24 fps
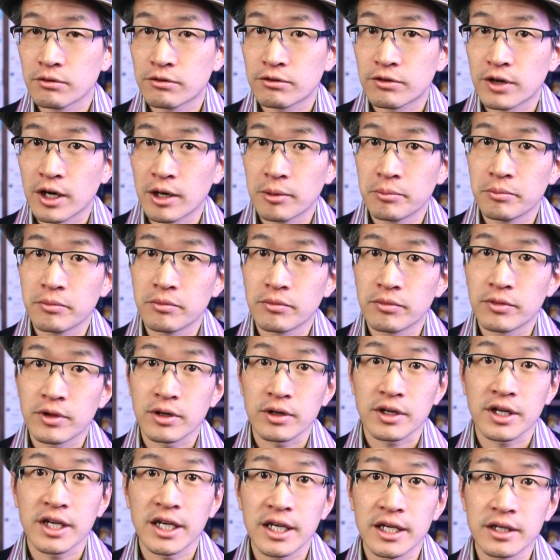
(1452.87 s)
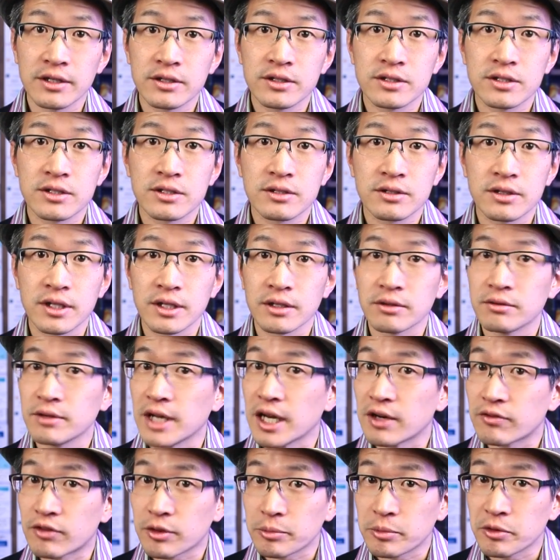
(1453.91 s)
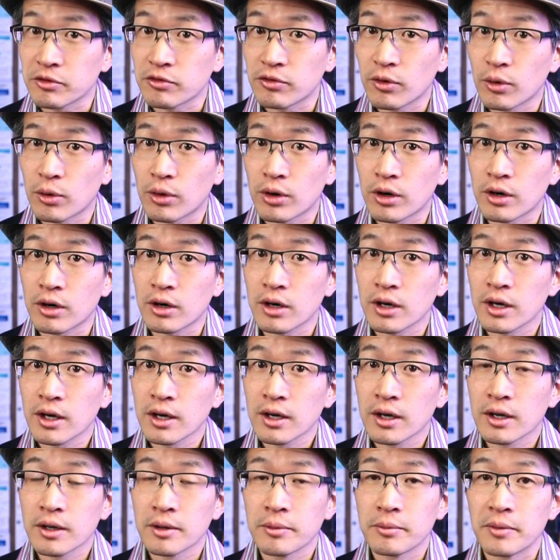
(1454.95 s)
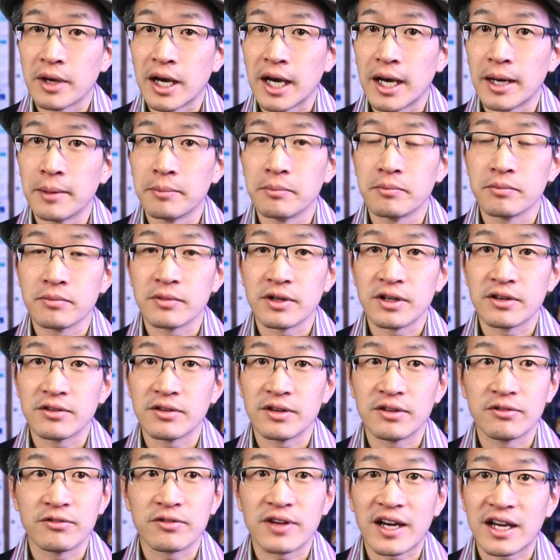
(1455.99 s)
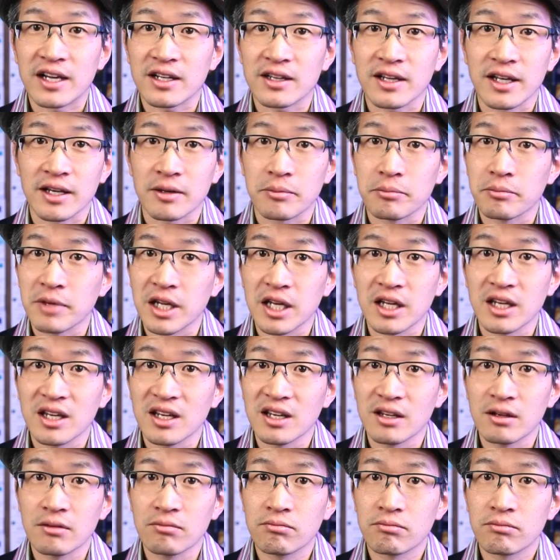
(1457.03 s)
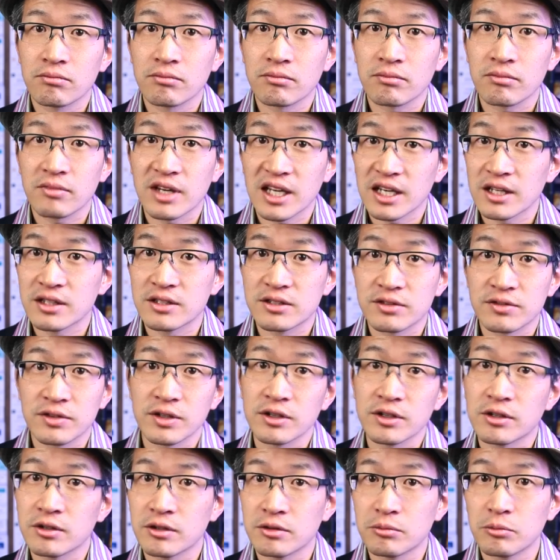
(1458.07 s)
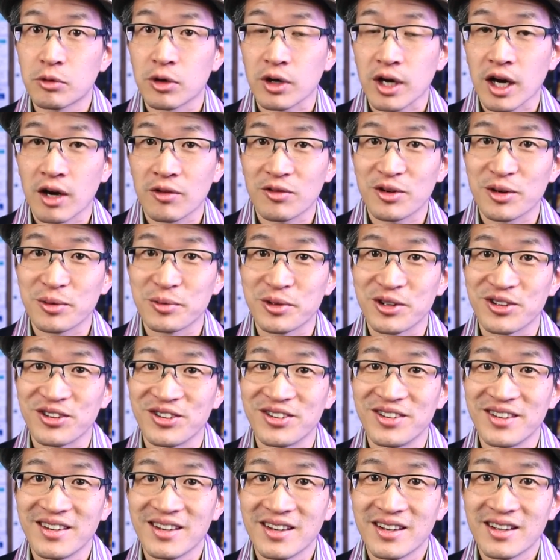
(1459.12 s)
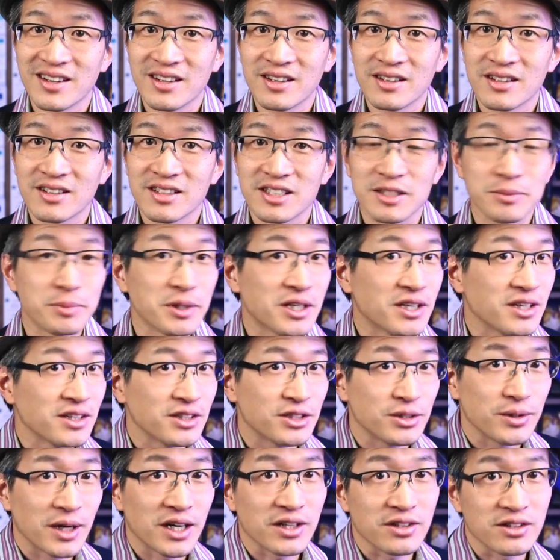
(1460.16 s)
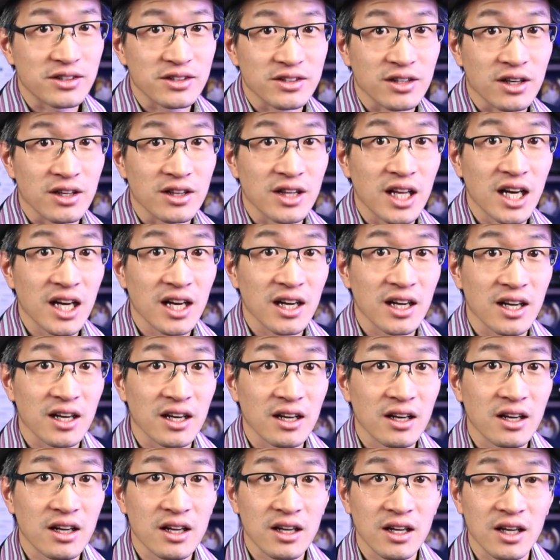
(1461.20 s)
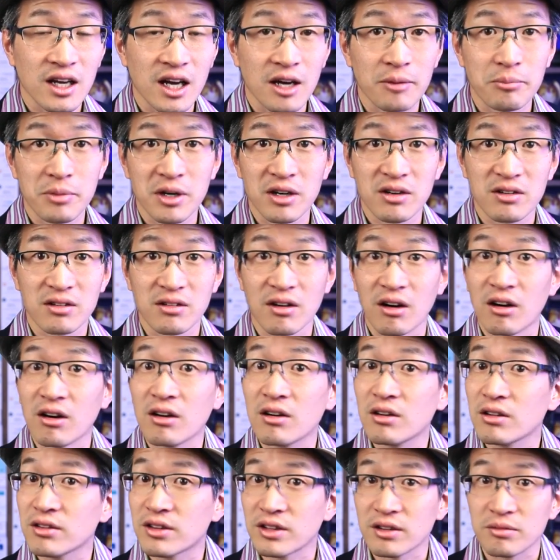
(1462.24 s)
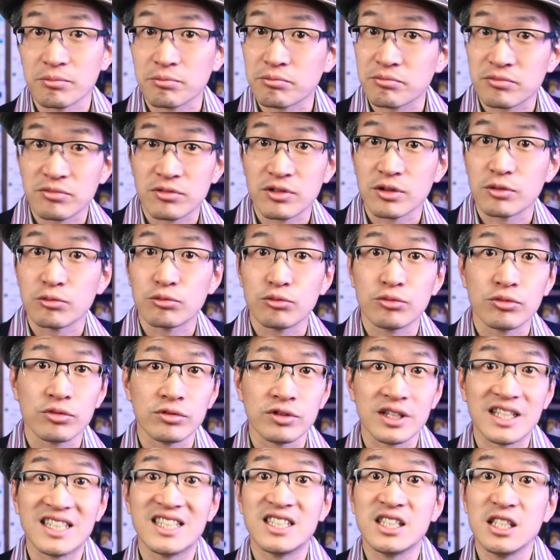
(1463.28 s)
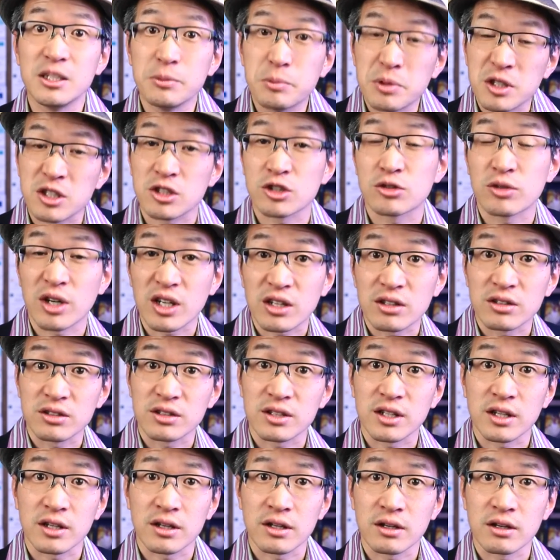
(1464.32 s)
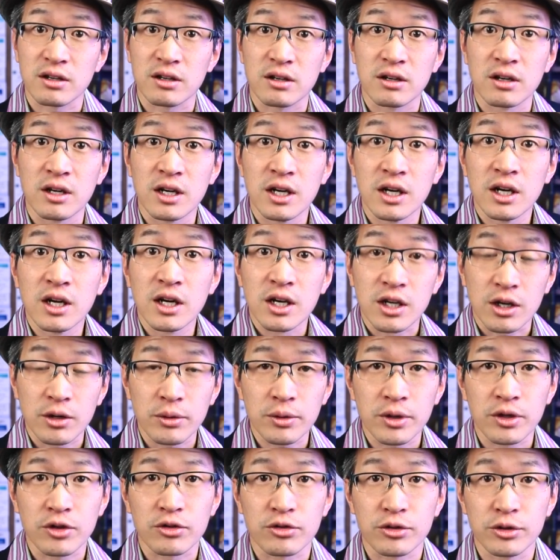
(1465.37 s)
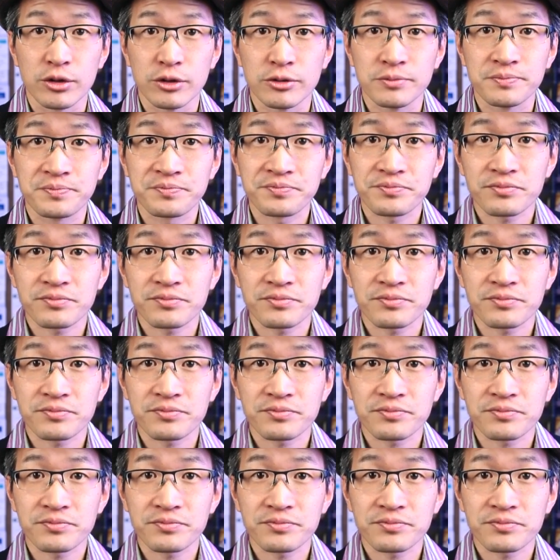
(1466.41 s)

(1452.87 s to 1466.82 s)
from their kids than ever before um, it, in fact, like many kids feel more comfortable speaking to others online about all the, the deepest struggles that they're going through